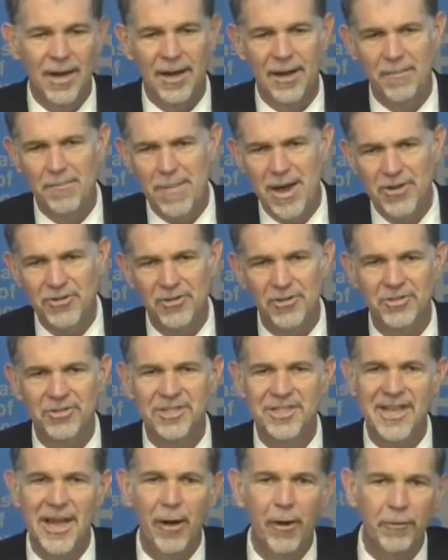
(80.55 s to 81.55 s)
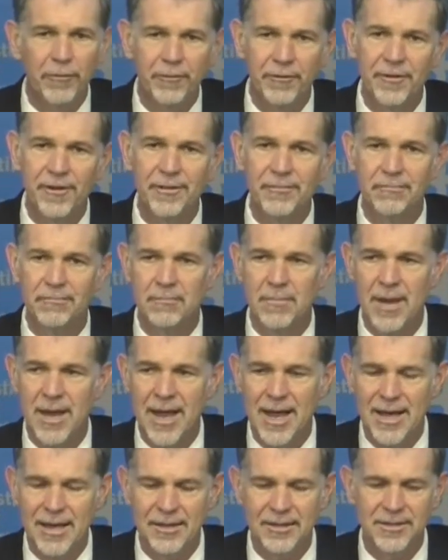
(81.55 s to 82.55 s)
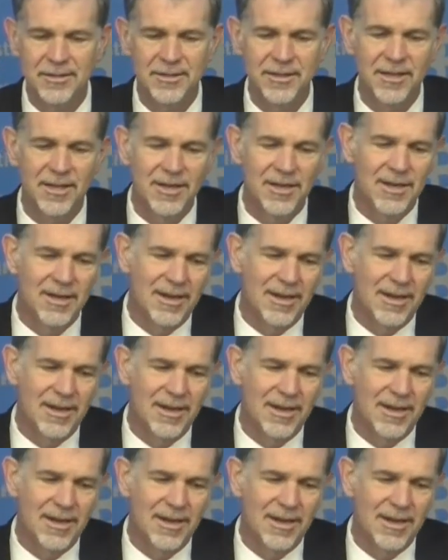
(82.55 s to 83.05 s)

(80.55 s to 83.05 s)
uh, measured self and, and